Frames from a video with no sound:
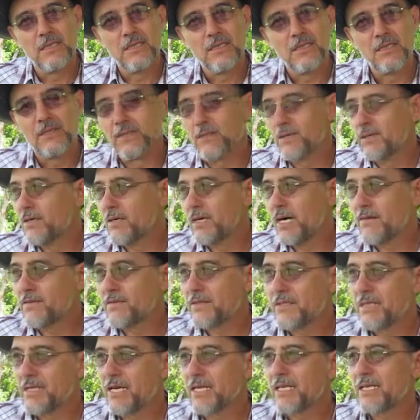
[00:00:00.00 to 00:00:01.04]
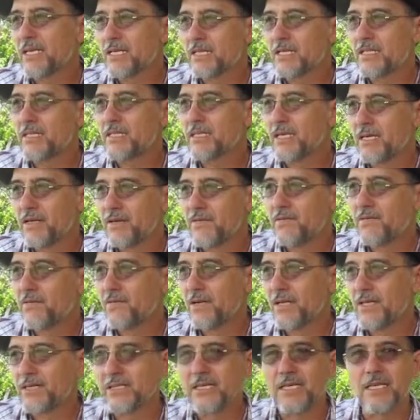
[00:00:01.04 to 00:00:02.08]
So after that, I, I
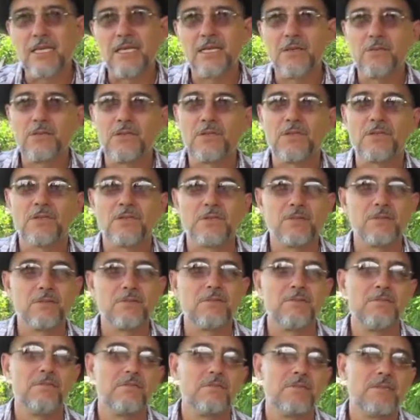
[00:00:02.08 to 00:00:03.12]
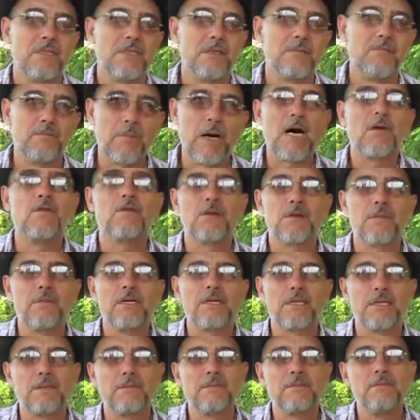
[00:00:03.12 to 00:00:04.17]
felt that I was empowered
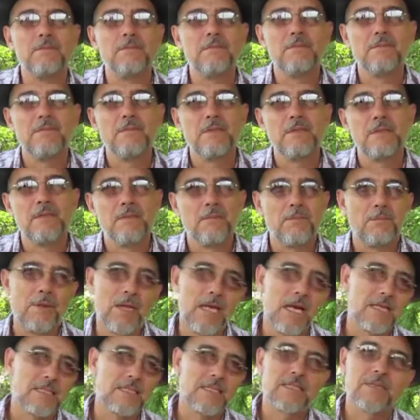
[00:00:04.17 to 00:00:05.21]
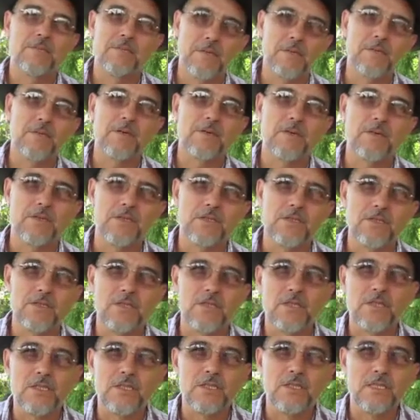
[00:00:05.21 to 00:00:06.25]
by them, plus the
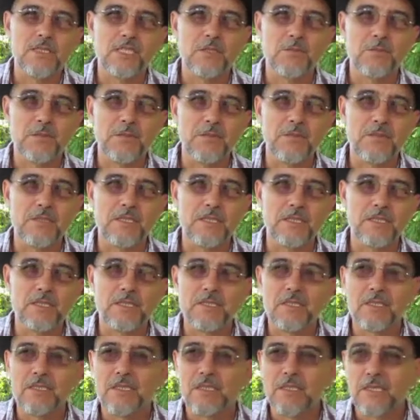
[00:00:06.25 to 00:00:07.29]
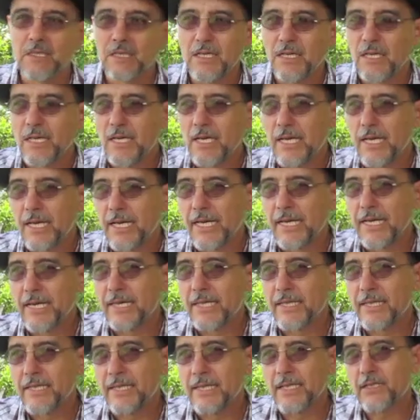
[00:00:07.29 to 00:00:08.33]
permaculture experience.
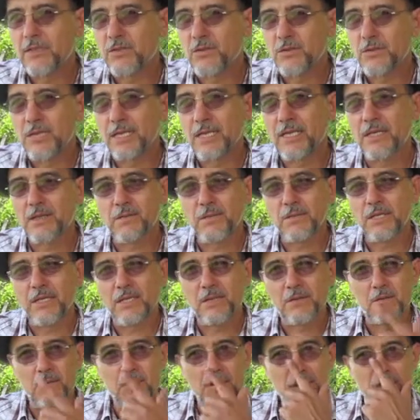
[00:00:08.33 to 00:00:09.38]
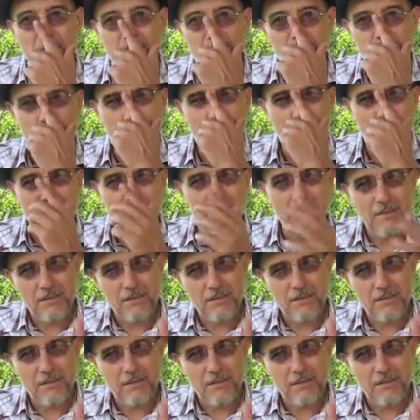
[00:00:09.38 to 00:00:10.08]
And then together with them, we were